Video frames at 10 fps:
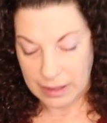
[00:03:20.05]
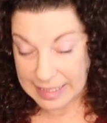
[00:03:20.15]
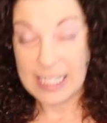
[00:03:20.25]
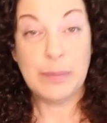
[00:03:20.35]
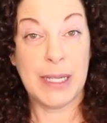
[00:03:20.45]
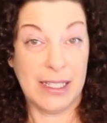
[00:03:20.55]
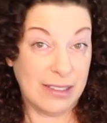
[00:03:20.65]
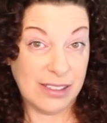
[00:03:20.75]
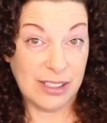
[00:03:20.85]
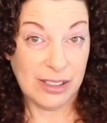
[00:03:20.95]
date
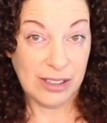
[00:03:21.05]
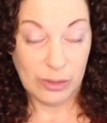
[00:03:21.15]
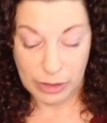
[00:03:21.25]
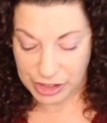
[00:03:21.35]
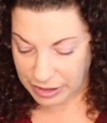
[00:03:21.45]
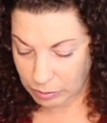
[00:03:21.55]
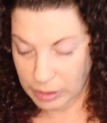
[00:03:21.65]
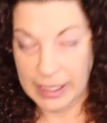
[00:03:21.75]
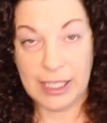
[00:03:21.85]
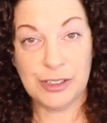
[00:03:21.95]
paste, which
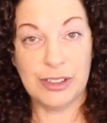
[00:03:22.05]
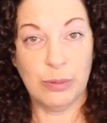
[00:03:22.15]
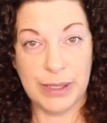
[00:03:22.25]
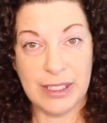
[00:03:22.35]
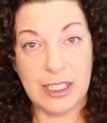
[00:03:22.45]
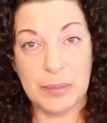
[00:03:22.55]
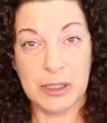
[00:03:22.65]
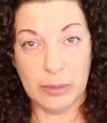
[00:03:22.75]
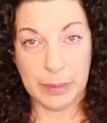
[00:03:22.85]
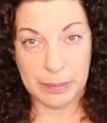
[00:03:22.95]
will actually sweeten it up a little bit